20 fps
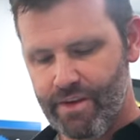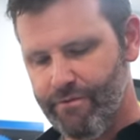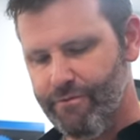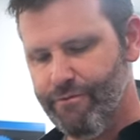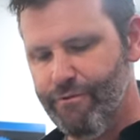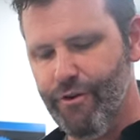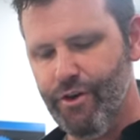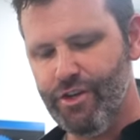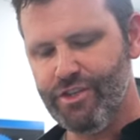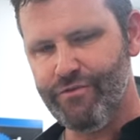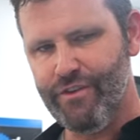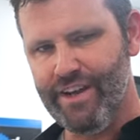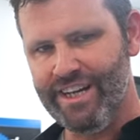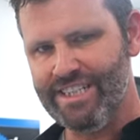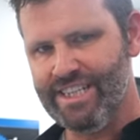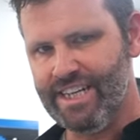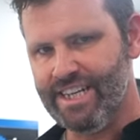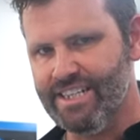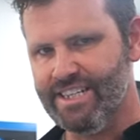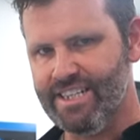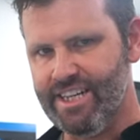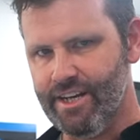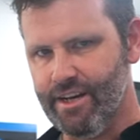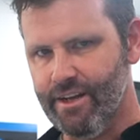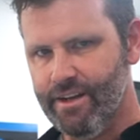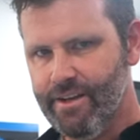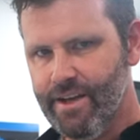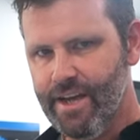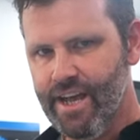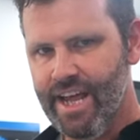First thing to consider,
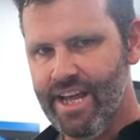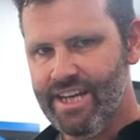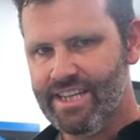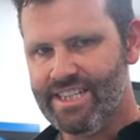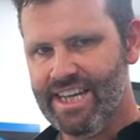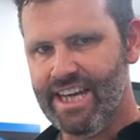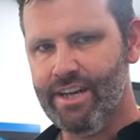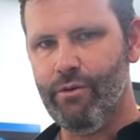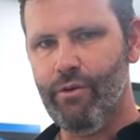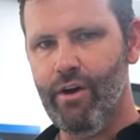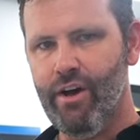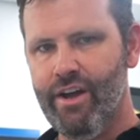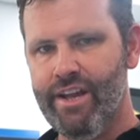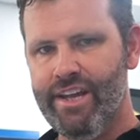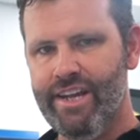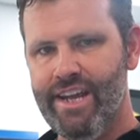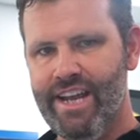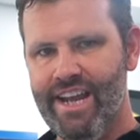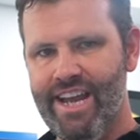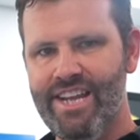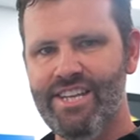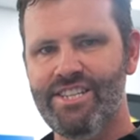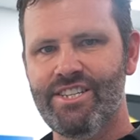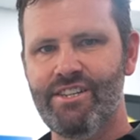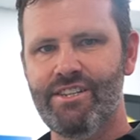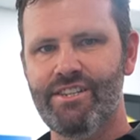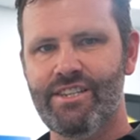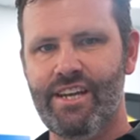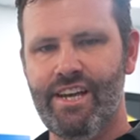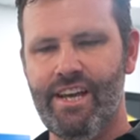saddle height
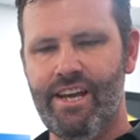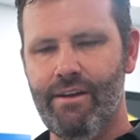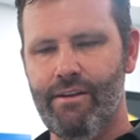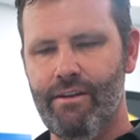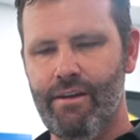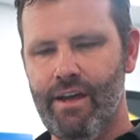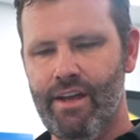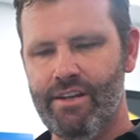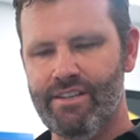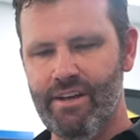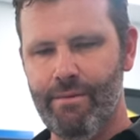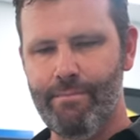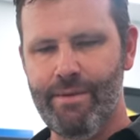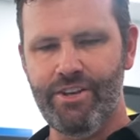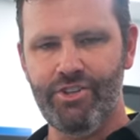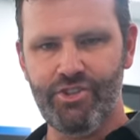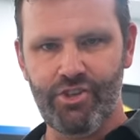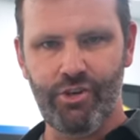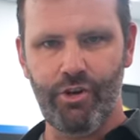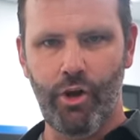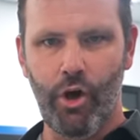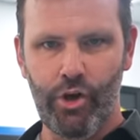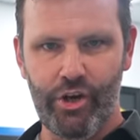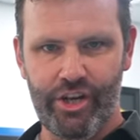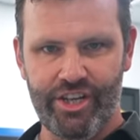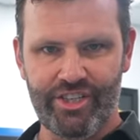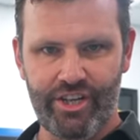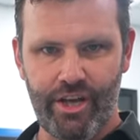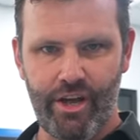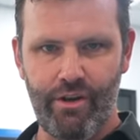isn't a dimension on
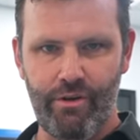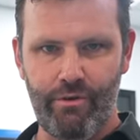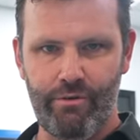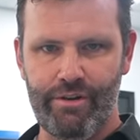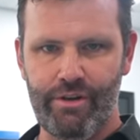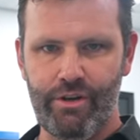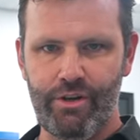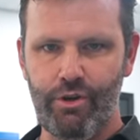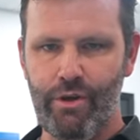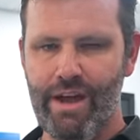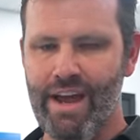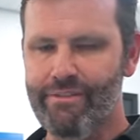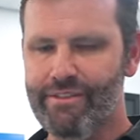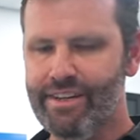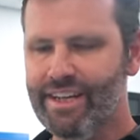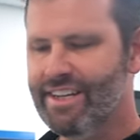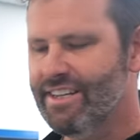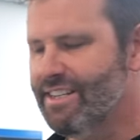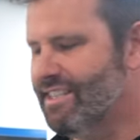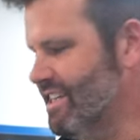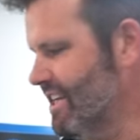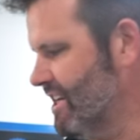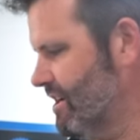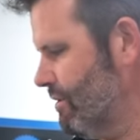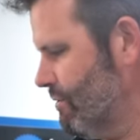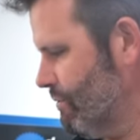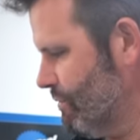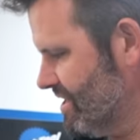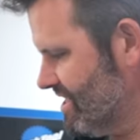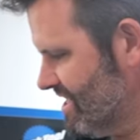its own. You have to consider
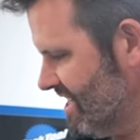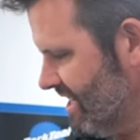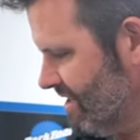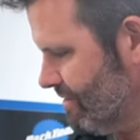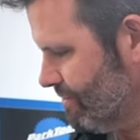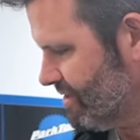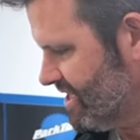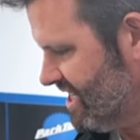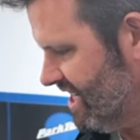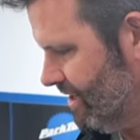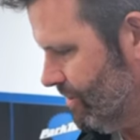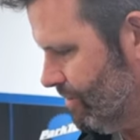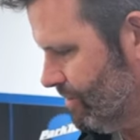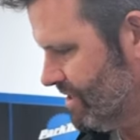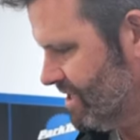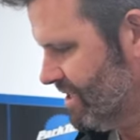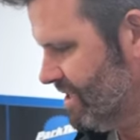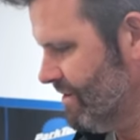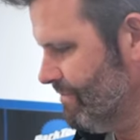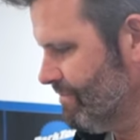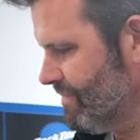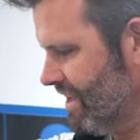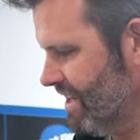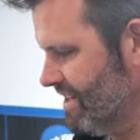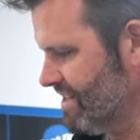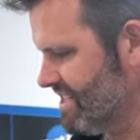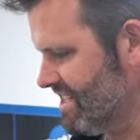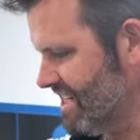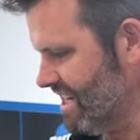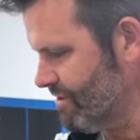it with saddle tilt
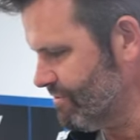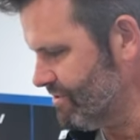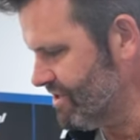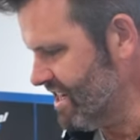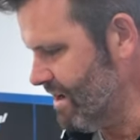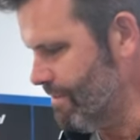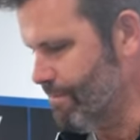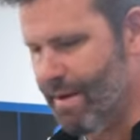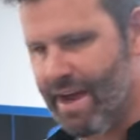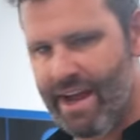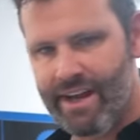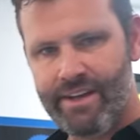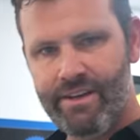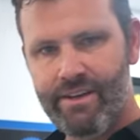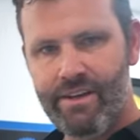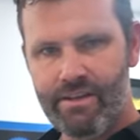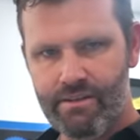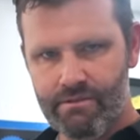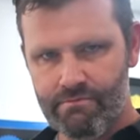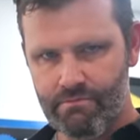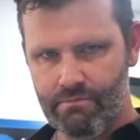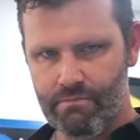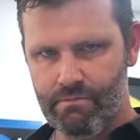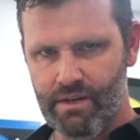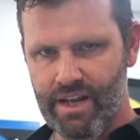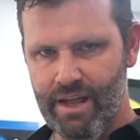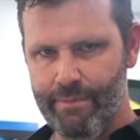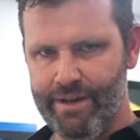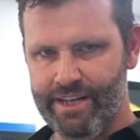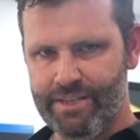and saddle setback.
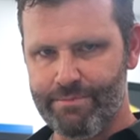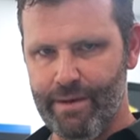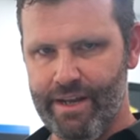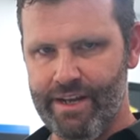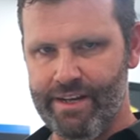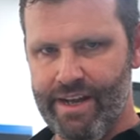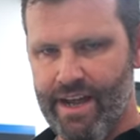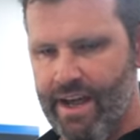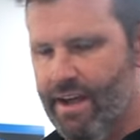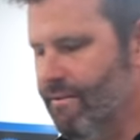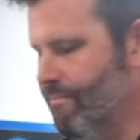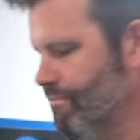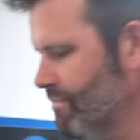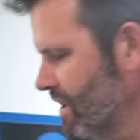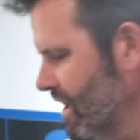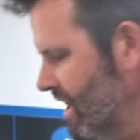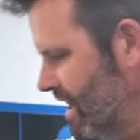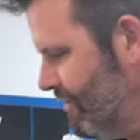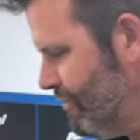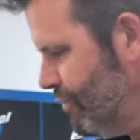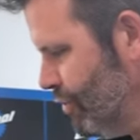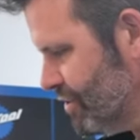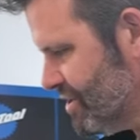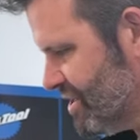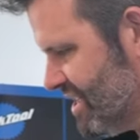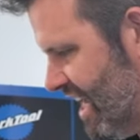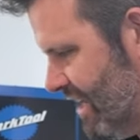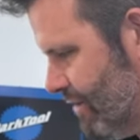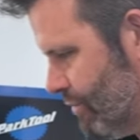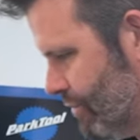Let me explain that. If your
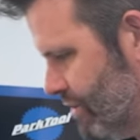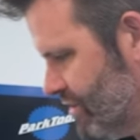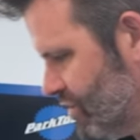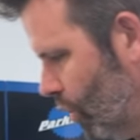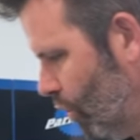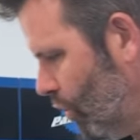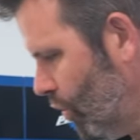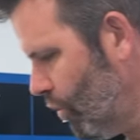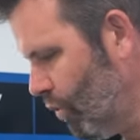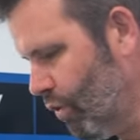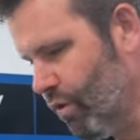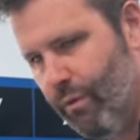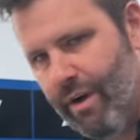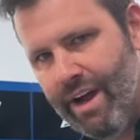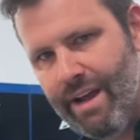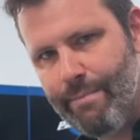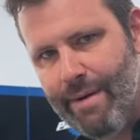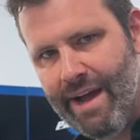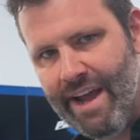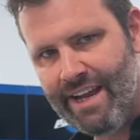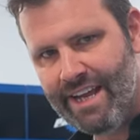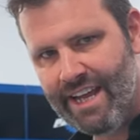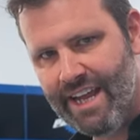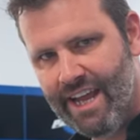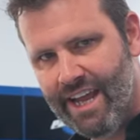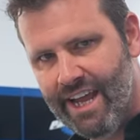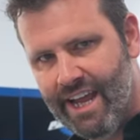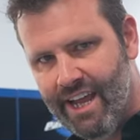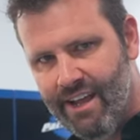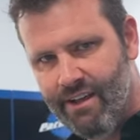saddle is all the way back
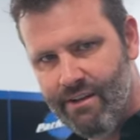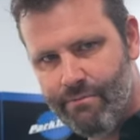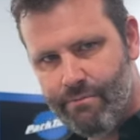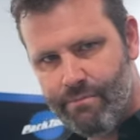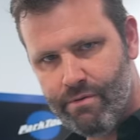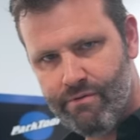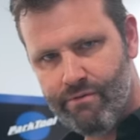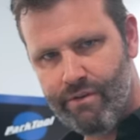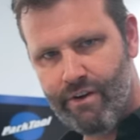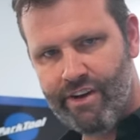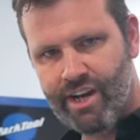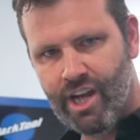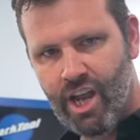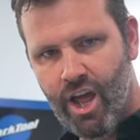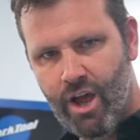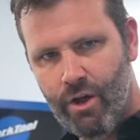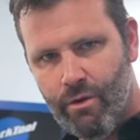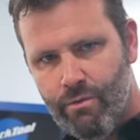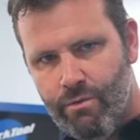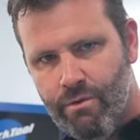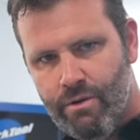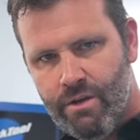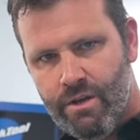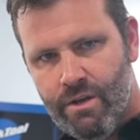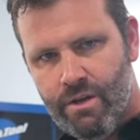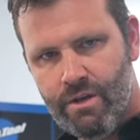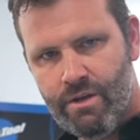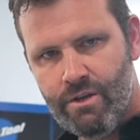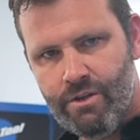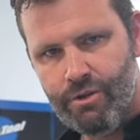here, but very low,
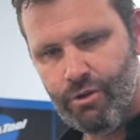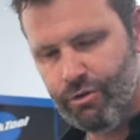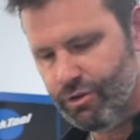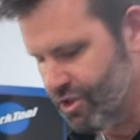you'll